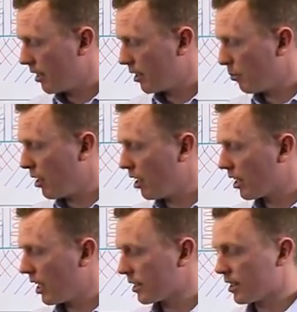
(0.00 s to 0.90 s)
the
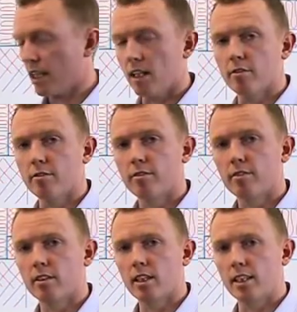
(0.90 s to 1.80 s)
block has to have
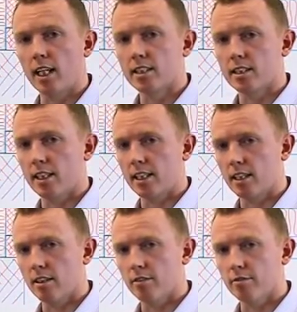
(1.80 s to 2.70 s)
a density
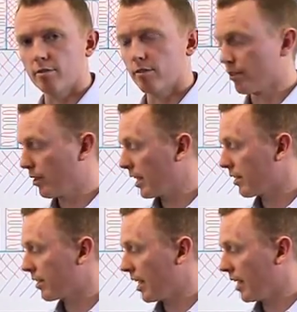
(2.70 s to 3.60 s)
of
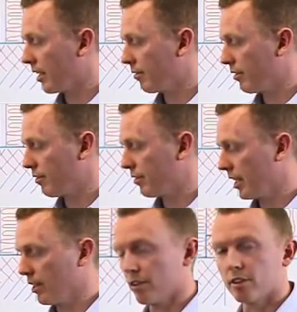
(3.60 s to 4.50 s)
greater than
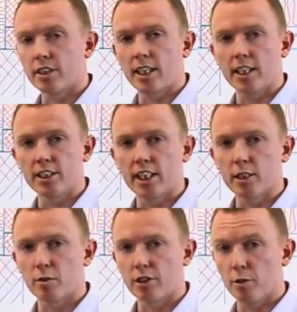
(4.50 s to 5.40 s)
1500
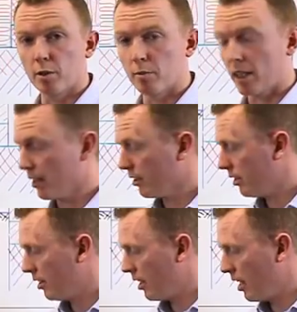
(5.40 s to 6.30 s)
kgs per cubic meter,
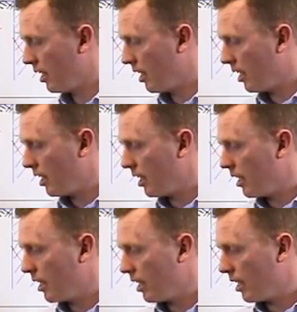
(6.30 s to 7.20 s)

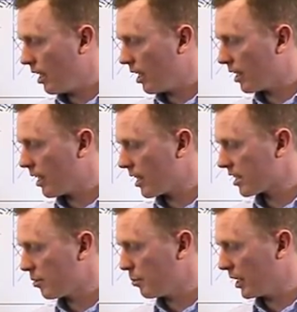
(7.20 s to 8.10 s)
and it
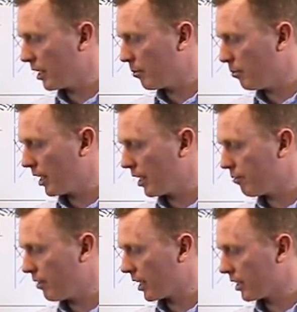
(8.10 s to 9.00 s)
has to be
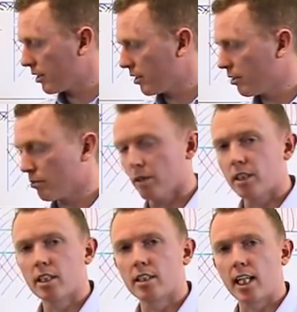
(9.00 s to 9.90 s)
manufactured
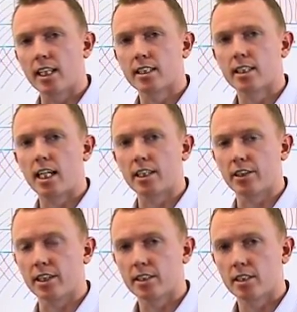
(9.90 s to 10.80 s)
with dense
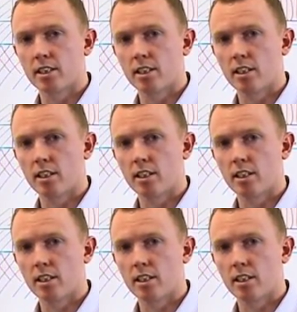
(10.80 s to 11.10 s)
aggregates.